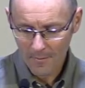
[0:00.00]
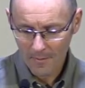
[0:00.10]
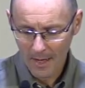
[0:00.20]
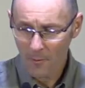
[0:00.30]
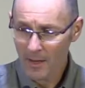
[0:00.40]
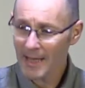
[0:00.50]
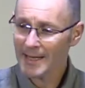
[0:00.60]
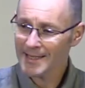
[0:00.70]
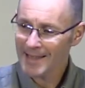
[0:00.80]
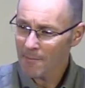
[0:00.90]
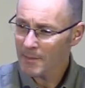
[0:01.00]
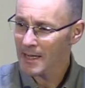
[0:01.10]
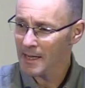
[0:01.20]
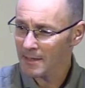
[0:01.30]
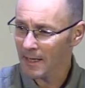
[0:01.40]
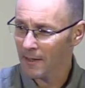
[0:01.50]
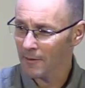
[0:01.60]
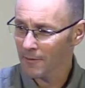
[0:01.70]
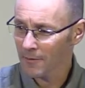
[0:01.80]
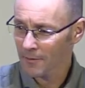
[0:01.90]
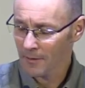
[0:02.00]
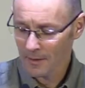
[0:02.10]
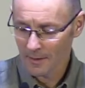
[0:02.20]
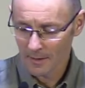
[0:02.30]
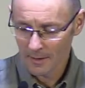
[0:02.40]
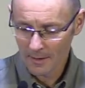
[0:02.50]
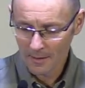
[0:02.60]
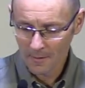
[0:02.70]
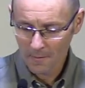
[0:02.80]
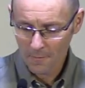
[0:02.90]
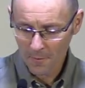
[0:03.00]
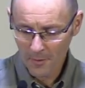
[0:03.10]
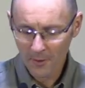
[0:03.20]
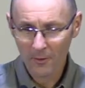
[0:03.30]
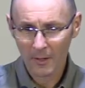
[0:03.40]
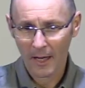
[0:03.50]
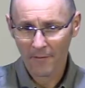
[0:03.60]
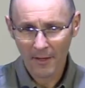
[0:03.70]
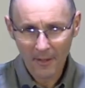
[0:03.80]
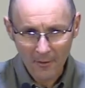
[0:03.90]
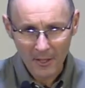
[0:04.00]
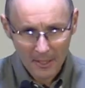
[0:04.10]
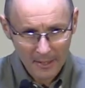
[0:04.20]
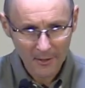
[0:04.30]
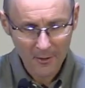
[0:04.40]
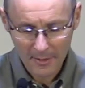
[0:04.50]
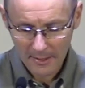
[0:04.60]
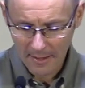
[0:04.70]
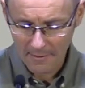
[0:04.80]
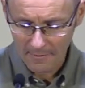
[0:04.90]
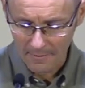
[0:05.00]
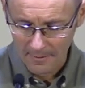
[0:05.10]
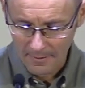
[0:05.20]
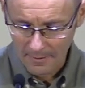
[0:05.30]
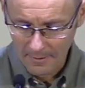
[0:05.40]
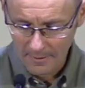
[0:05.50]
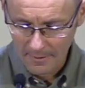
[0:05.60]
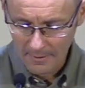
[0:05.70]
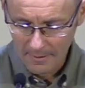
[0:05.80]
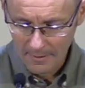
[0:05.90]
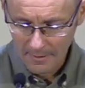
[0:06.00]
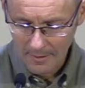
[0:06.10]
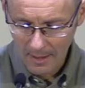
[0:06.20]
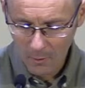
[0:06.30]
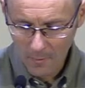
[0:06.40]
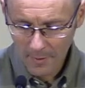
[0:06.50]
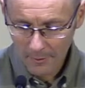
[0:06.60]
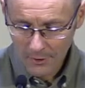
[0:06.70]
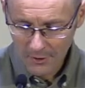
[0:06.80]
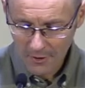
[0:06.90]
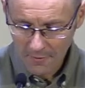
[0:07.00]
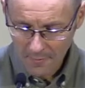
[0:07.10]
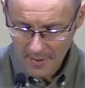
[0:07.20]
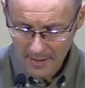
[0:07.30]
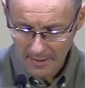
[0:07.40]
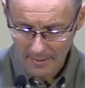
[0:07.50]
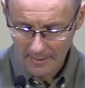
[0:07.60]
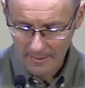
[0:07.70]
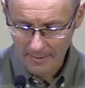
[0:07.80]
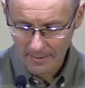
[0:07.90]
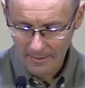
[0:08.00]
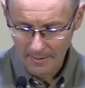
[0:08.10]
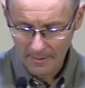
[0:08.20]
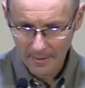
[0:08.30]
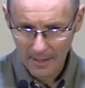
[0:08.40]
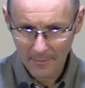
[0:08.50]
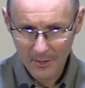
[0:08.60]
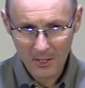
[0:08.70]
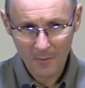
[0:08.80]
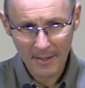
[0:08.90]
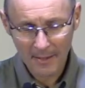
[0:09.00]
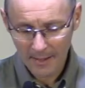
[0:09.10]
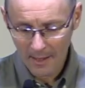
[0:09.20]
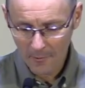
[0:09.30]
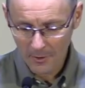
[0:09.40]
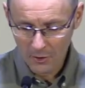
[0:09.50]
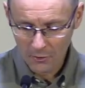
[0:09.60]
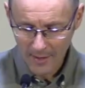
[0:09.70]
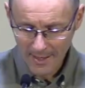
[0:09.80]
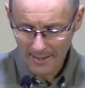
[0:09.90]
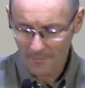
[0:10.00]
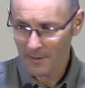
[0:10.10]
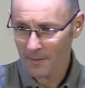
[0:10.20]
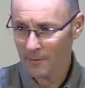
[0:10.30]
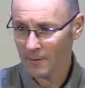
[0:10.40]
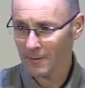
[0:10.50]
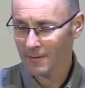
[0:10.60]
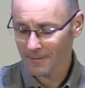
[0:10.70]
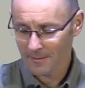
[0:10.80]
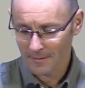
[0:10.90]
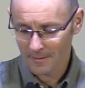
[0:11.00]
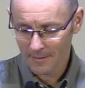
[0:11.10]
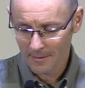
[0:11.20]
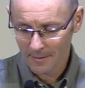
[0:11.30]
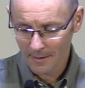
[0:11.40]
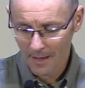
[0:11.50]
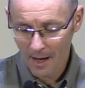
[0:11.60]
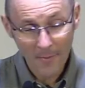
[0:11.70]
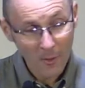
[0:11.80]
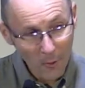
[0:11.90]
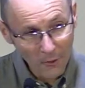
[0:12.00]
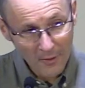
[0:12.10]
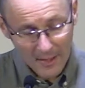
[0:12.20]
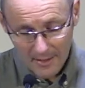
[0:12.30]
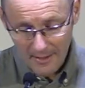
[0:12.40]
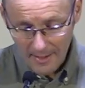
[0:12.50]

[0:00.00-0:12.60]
And we exempt ourselves from the good life. I know this because I do it myself. I want people to serve me. I mustn't spend time with draining people. I'm the one who needs the